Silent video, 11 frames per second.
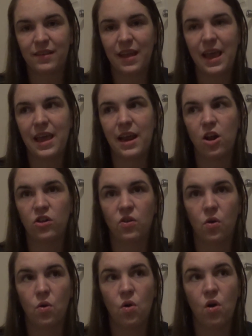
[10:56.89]
taken a
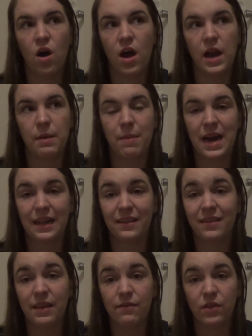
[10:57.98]
toll on mine and
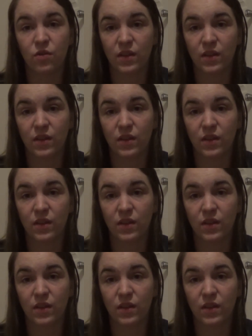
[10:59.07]
Steven's